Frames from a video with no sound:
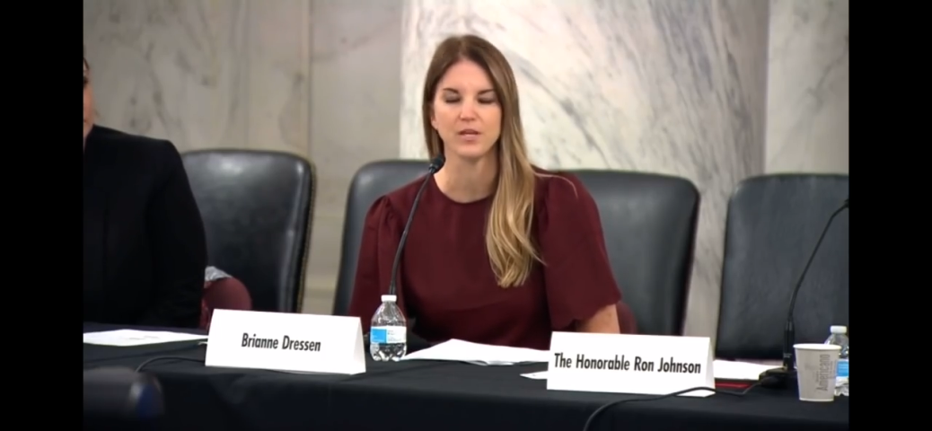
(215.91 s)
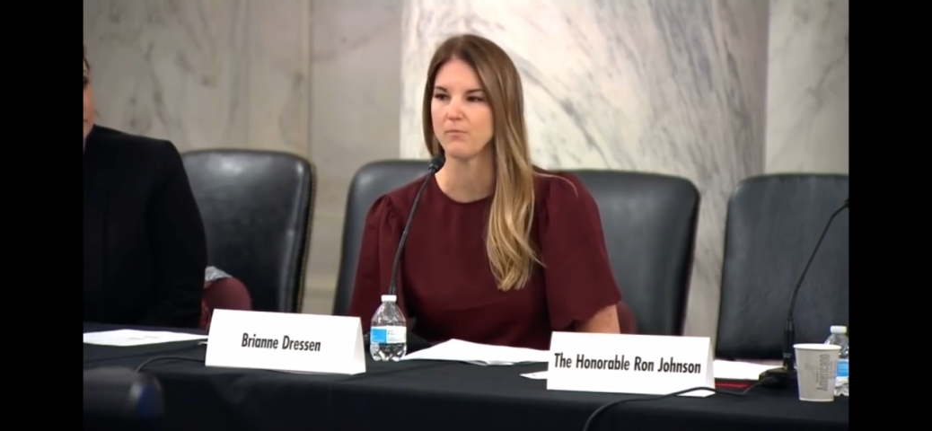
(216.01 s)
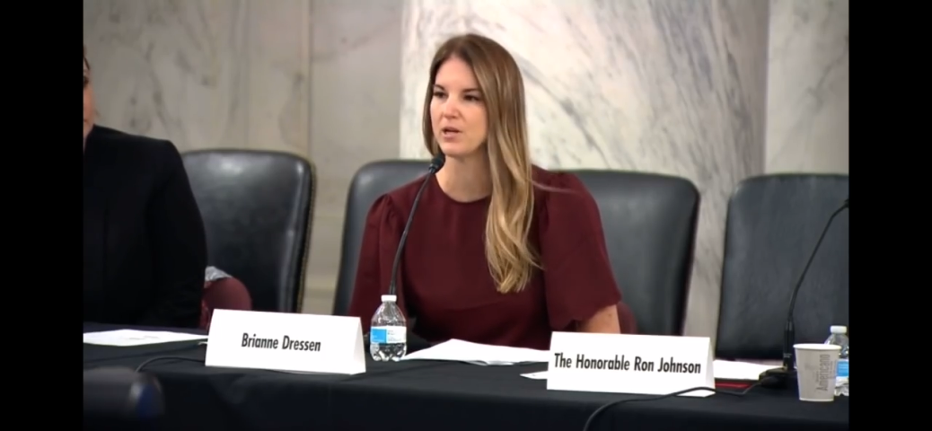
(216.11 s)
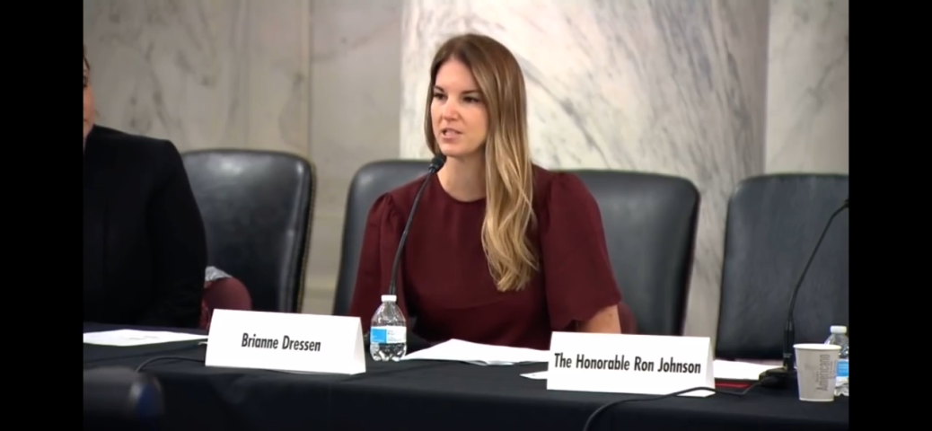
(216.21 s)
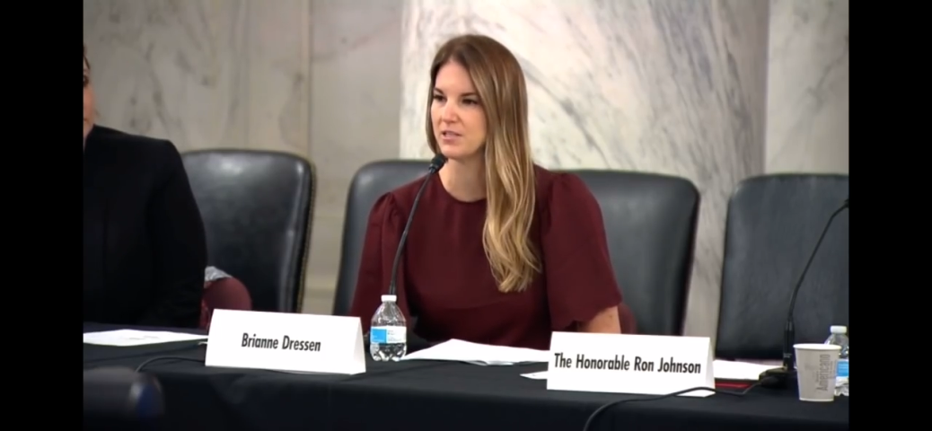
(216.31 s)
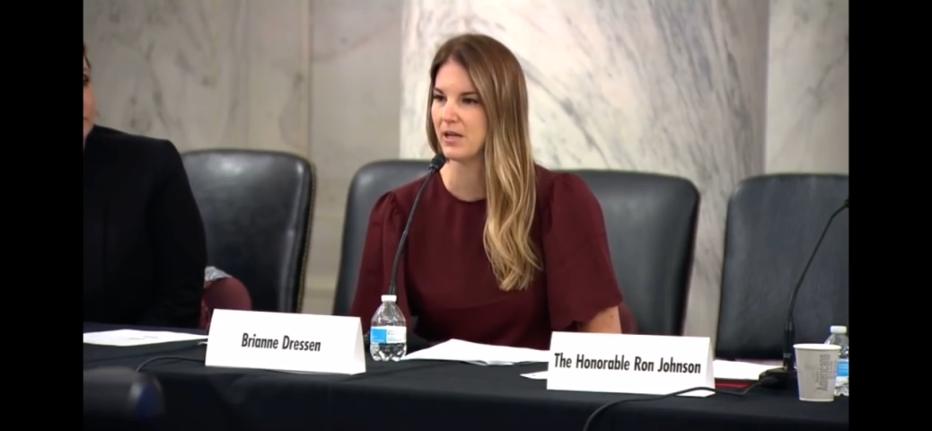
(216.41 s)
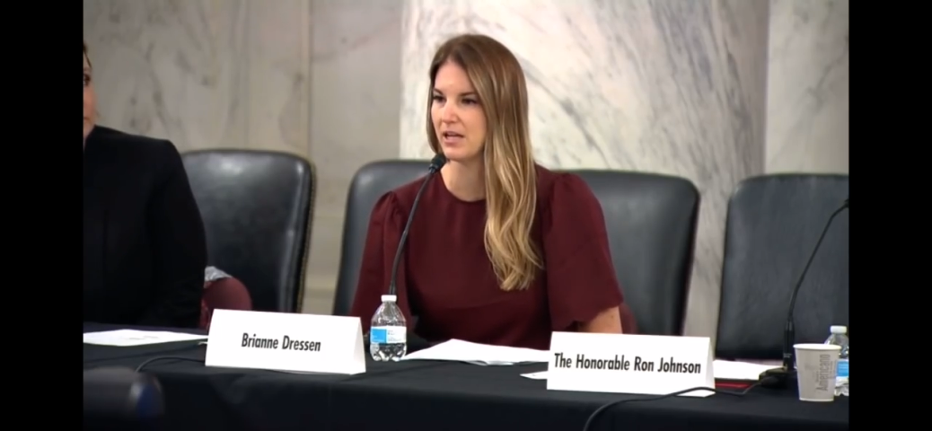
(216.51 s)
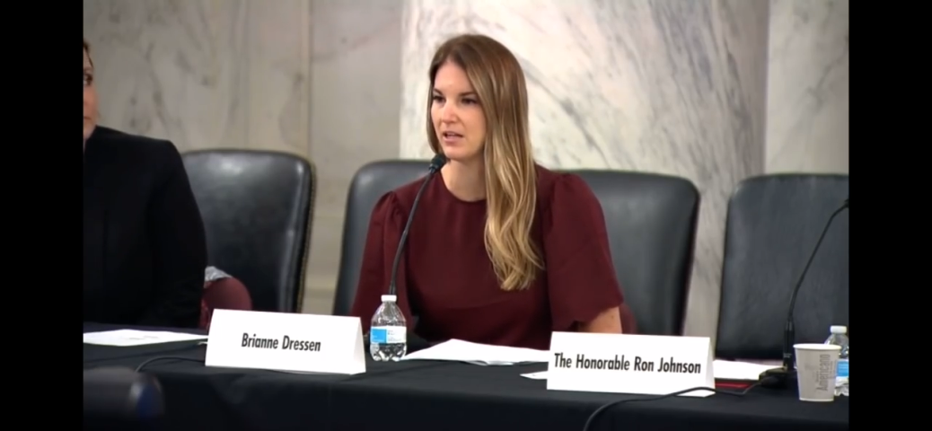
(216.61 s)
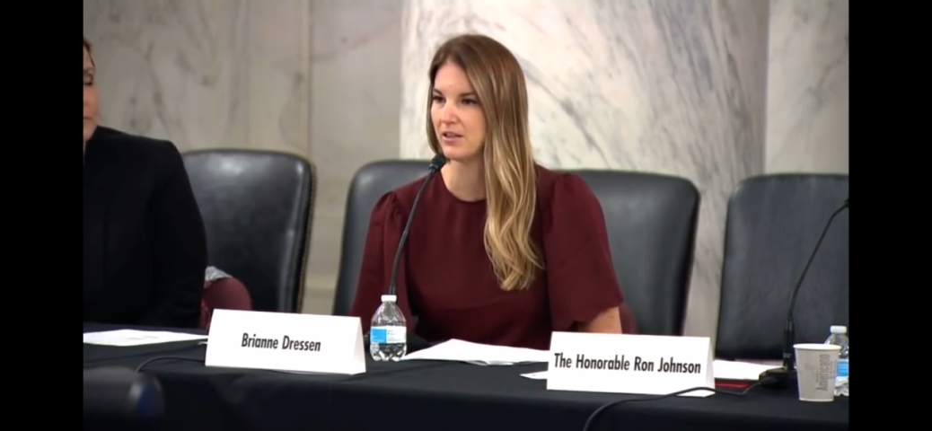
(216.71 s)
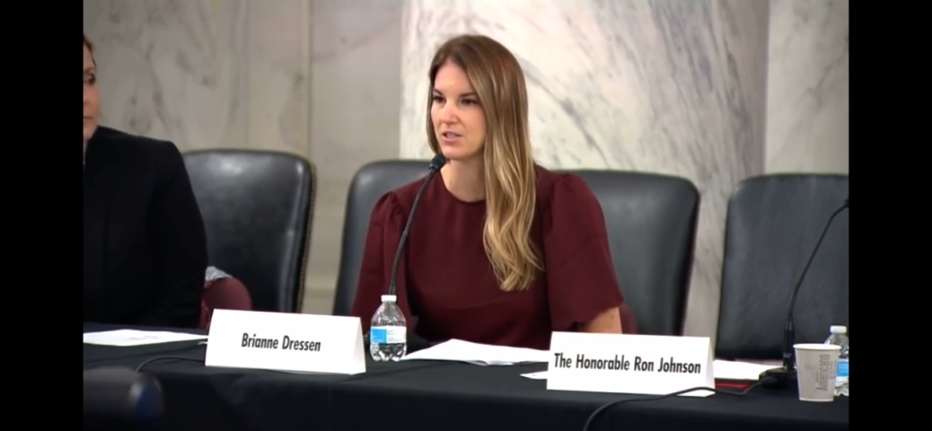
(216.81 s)
that
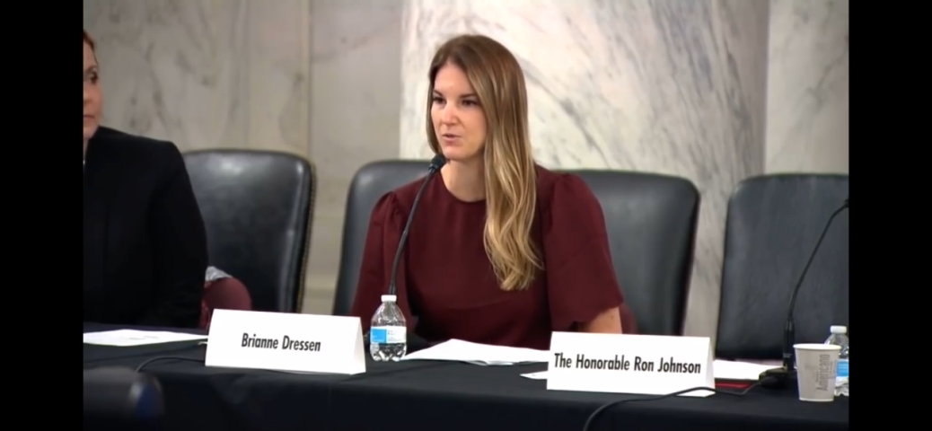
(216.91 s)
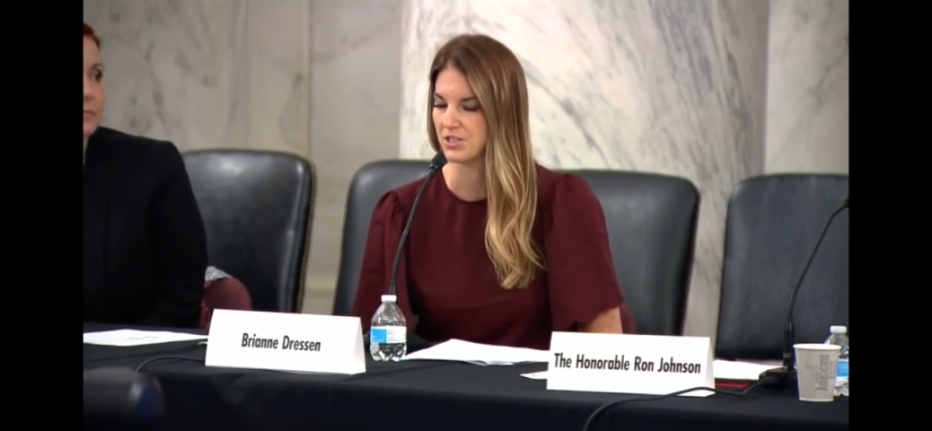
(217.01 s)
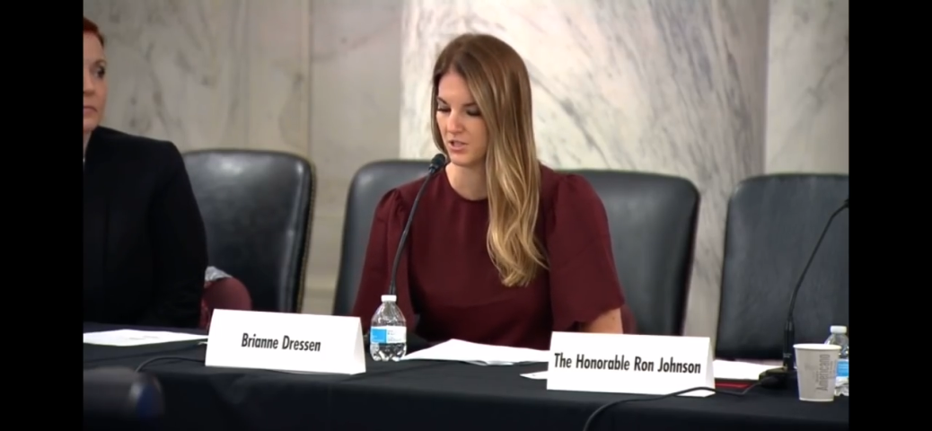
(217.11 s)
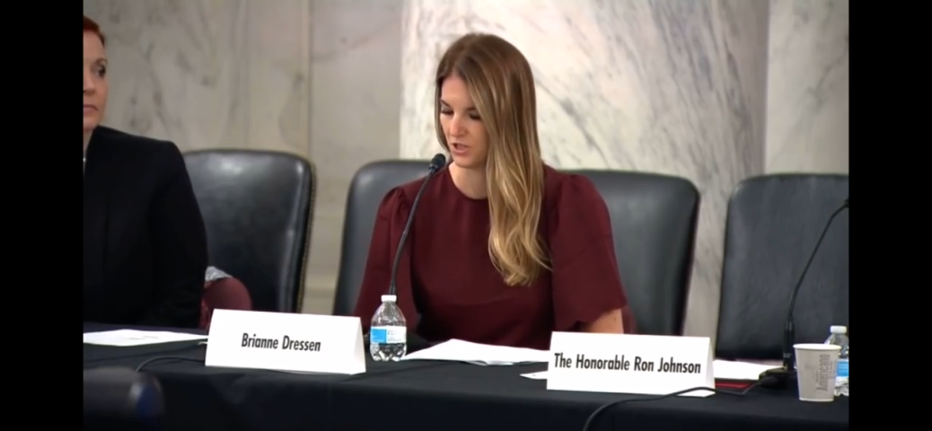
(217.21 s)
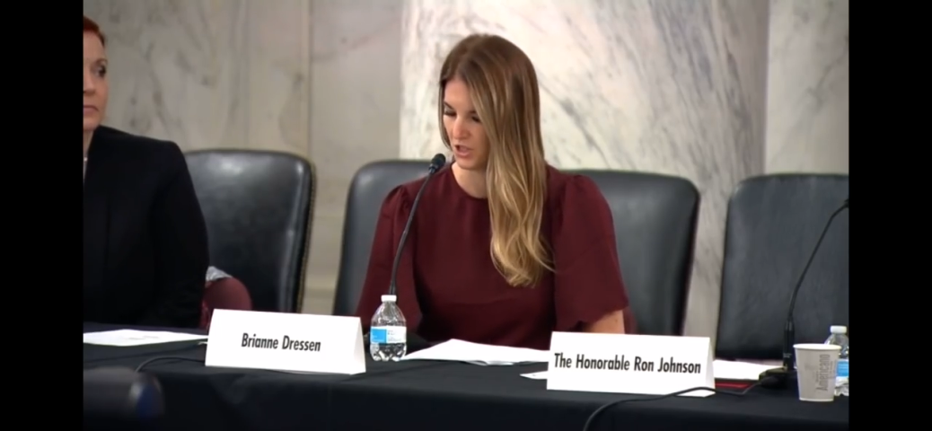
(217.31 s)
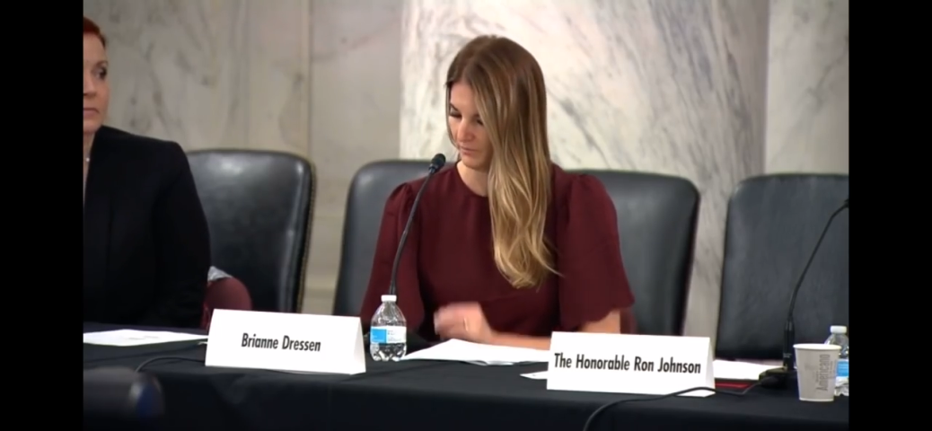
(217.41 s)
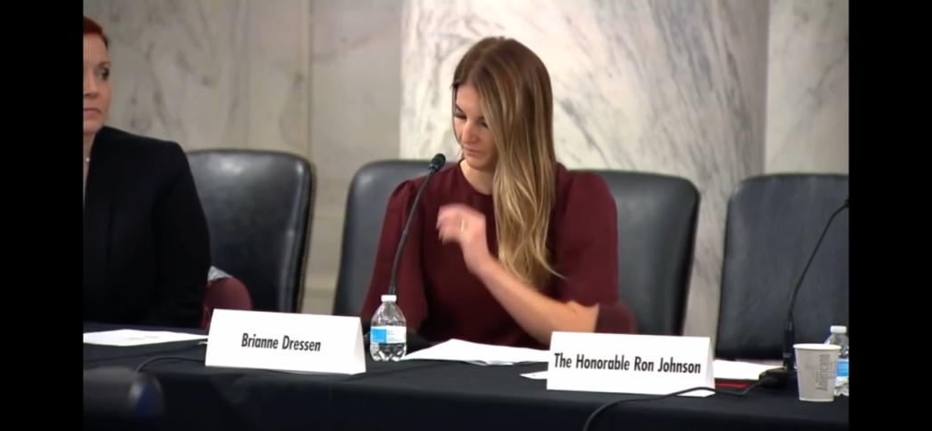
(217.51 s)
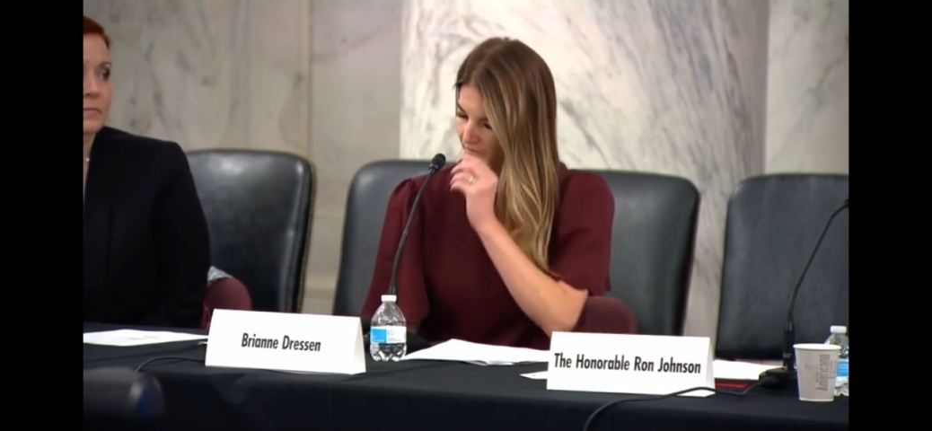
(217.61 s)
participated in this research.